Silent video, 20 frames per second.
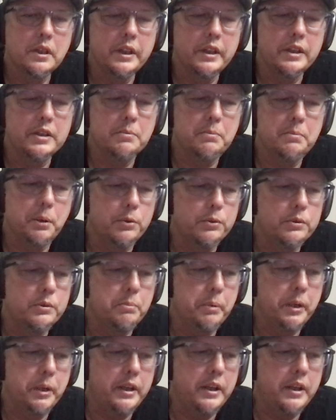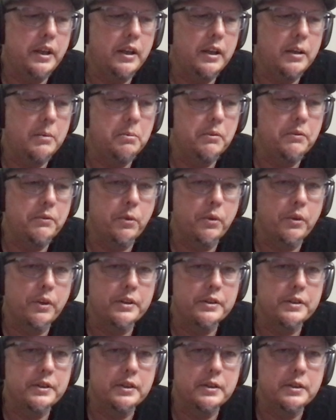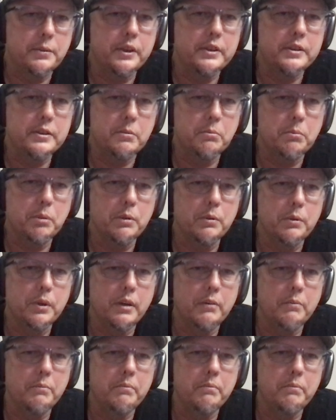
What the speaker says: He exposed P. Diddy before the situation blew up.